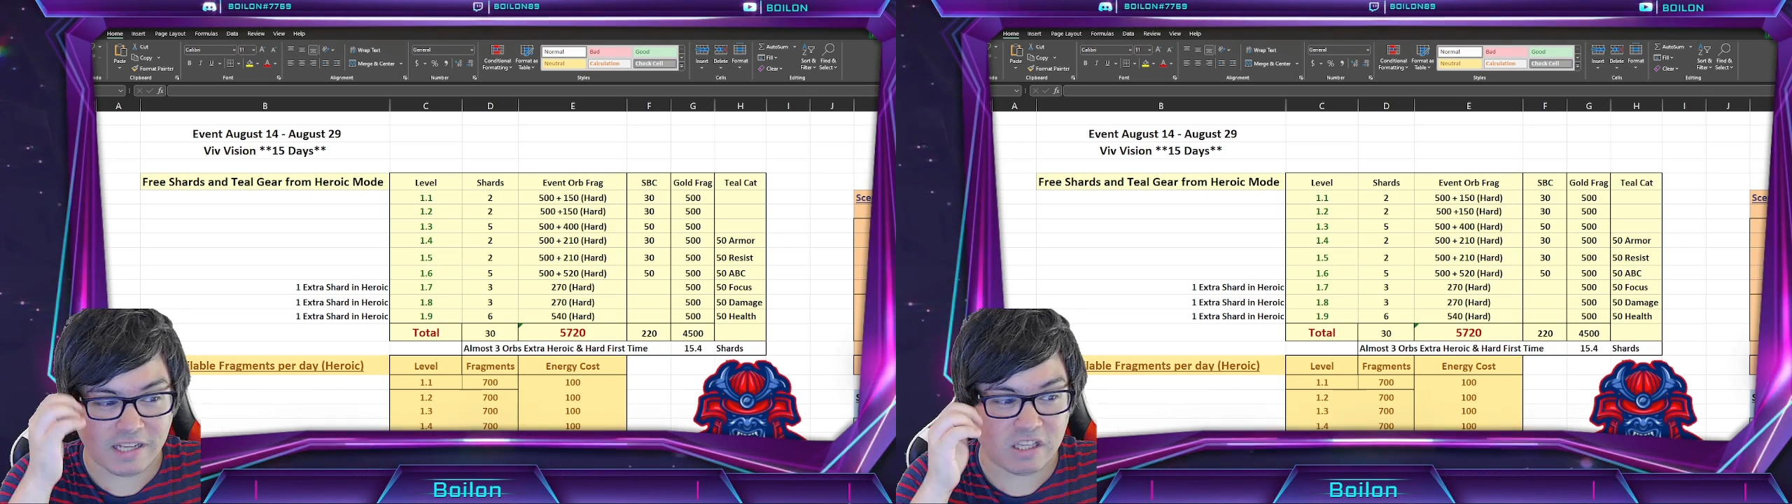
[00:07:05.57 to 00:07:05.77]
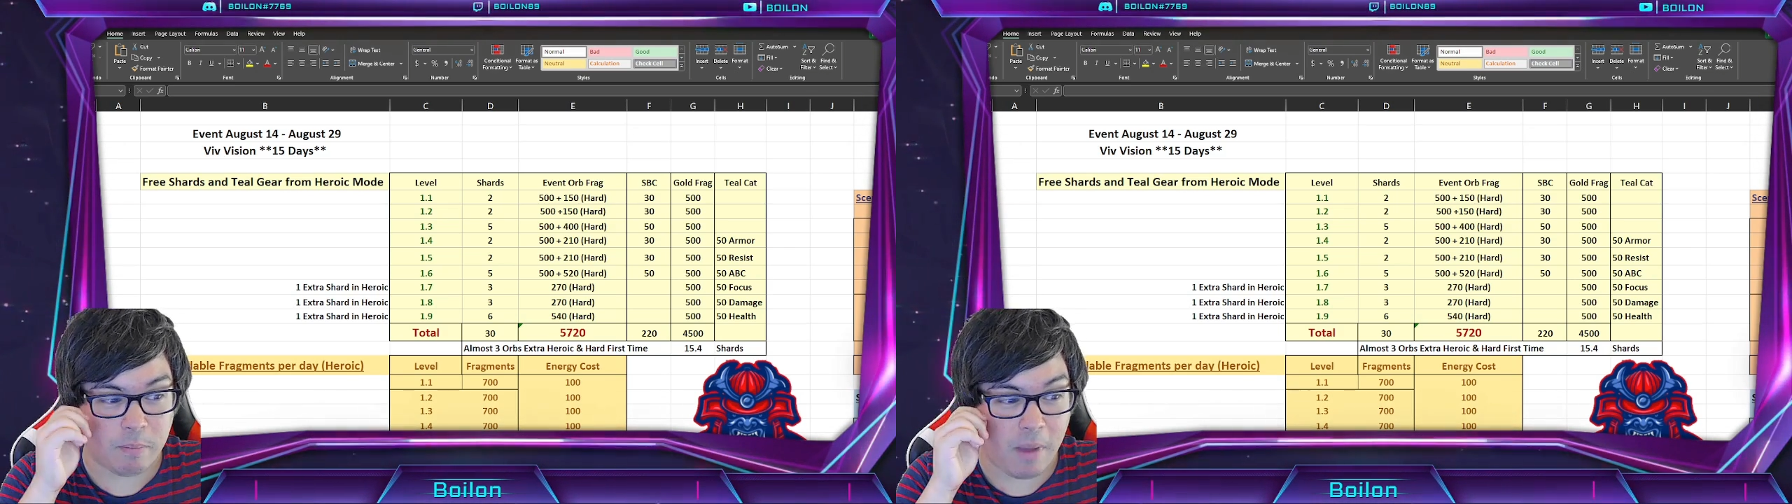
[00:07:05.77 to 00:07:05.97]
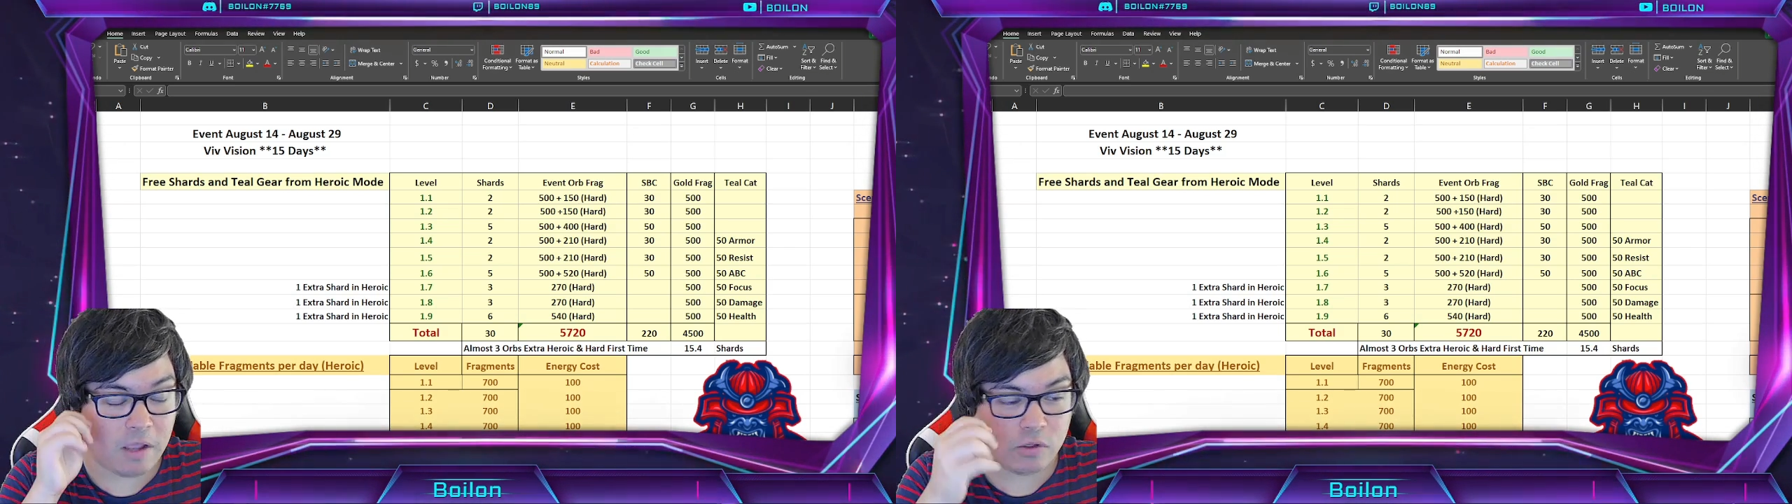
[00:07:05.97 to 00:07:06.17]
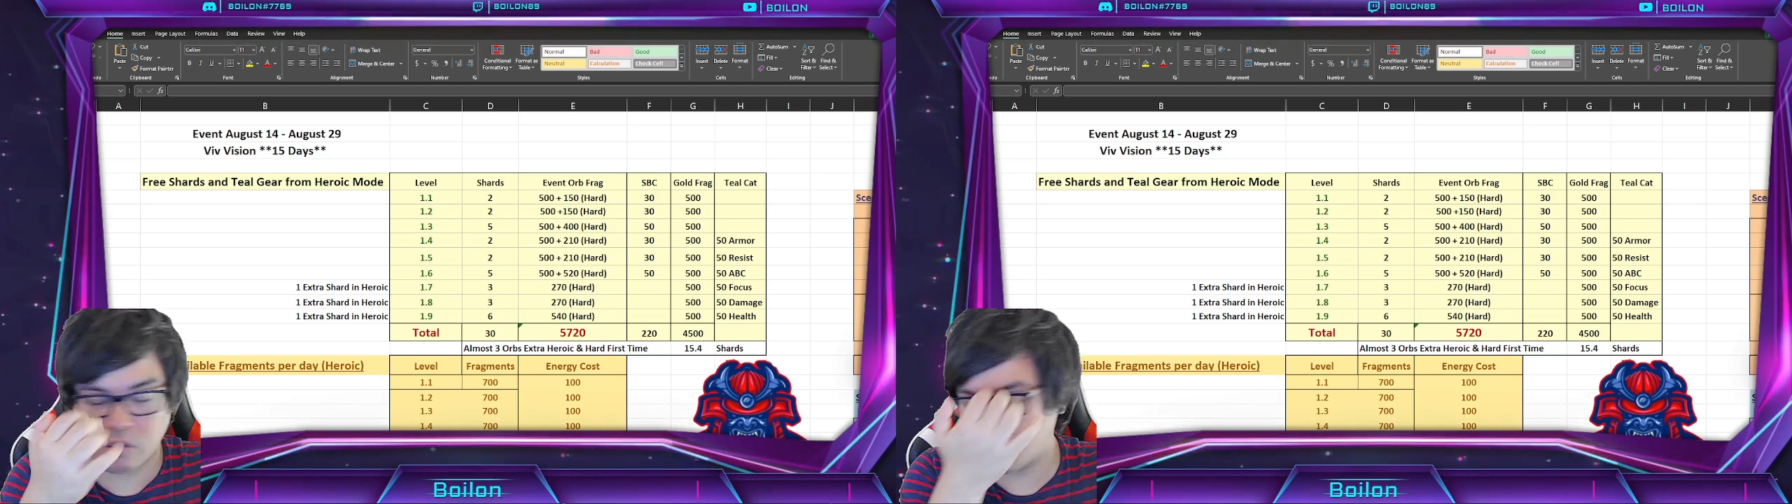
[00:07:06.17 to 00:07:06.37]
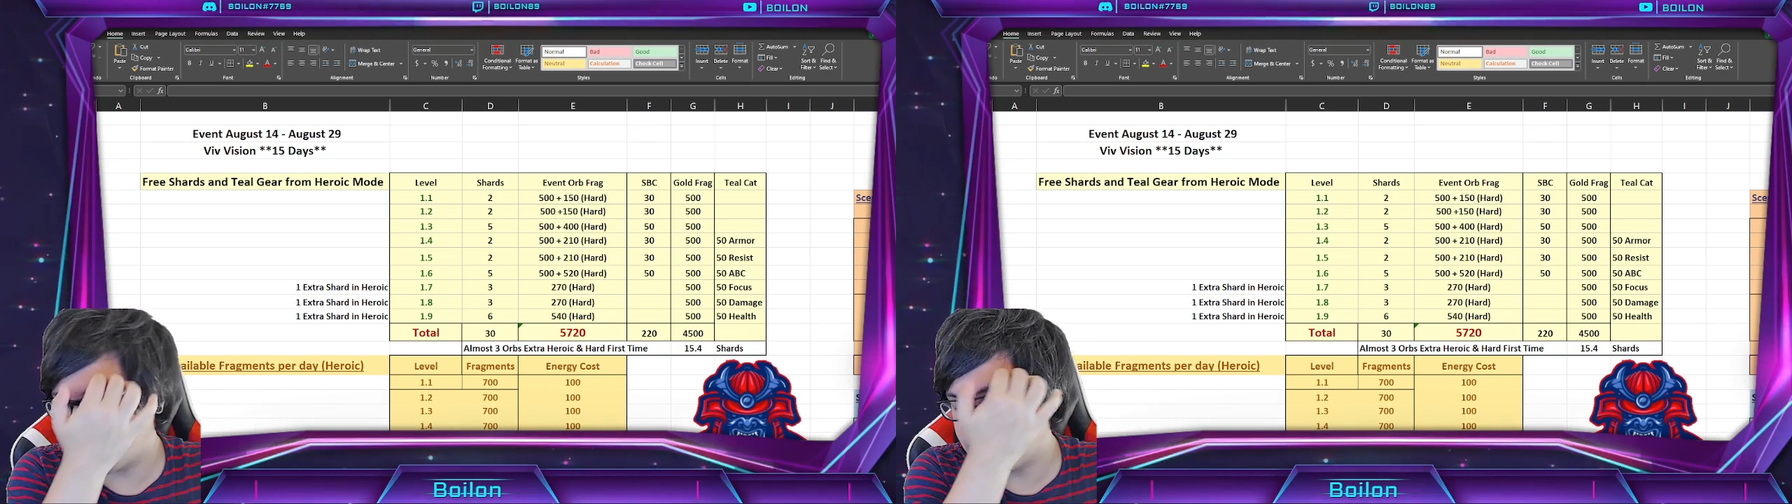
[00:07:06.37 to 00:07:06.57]
as the
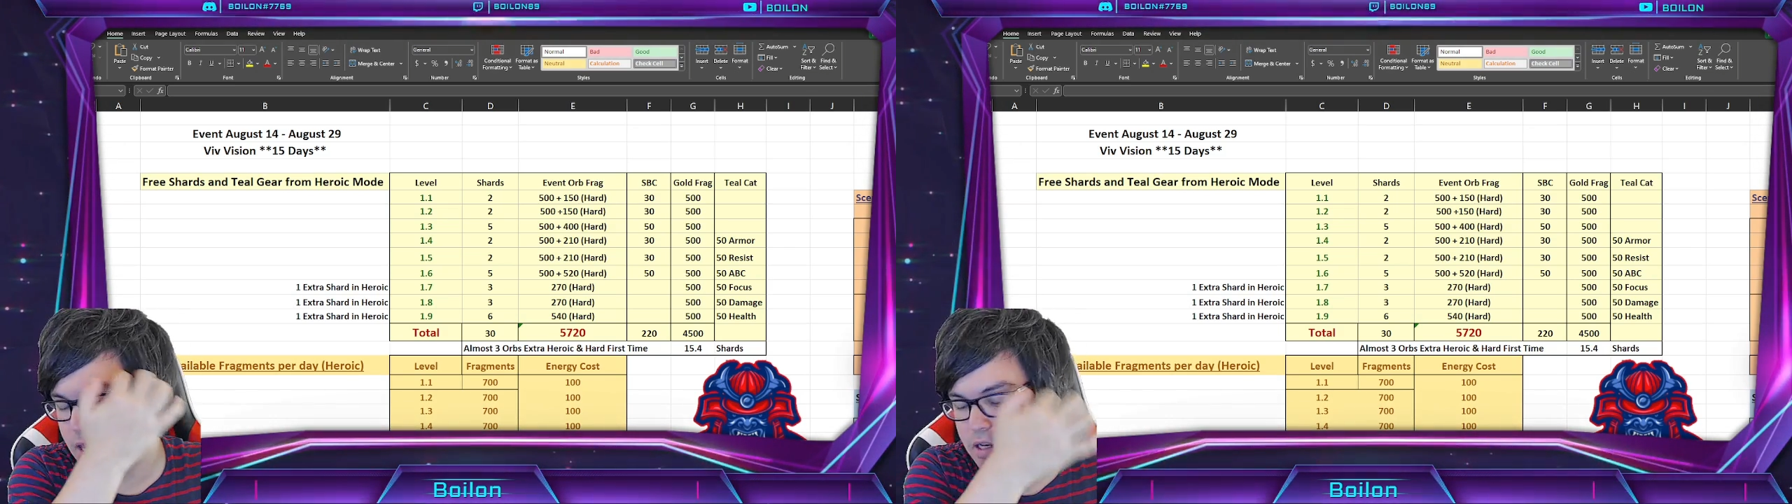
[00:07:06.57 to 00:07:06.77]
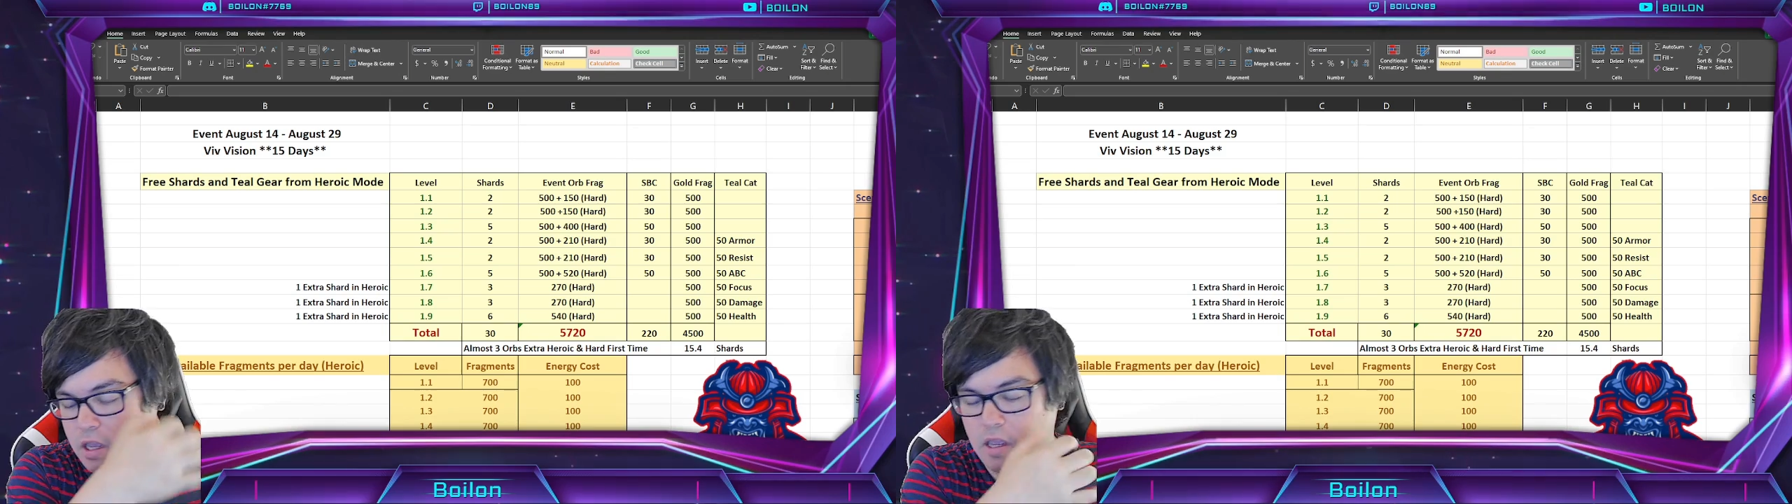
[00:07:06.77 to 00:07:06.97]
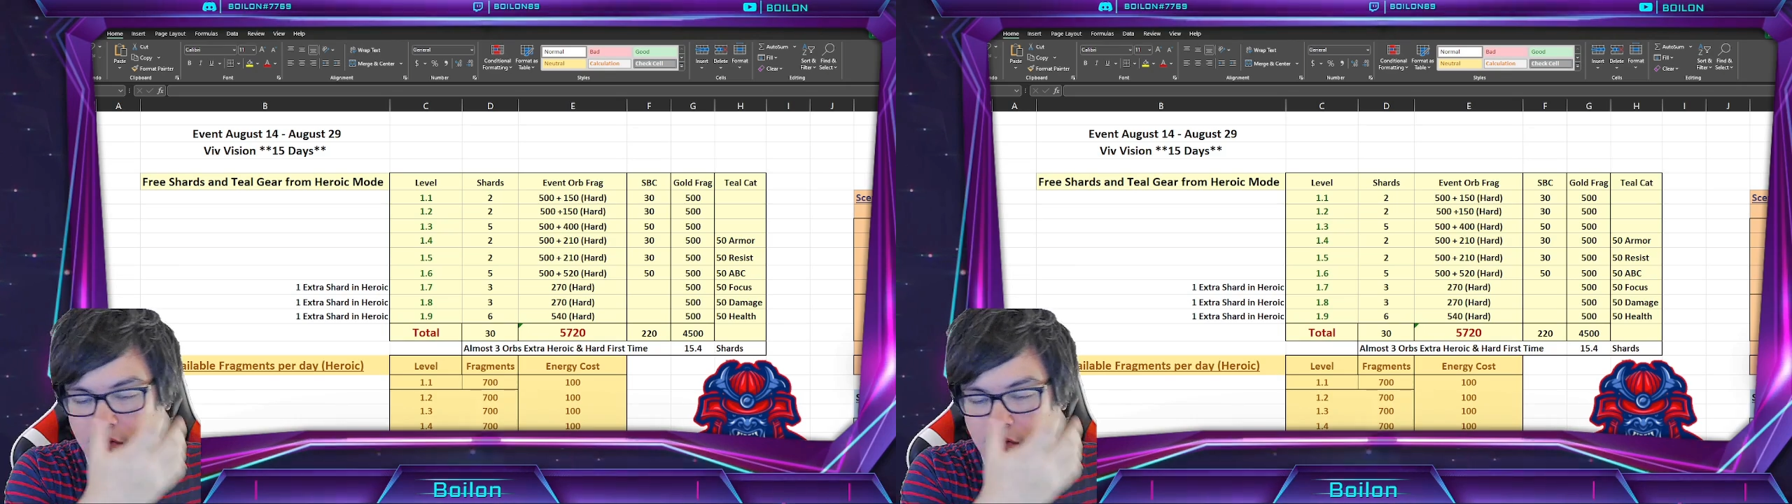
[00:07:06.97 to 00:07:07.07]
milestone event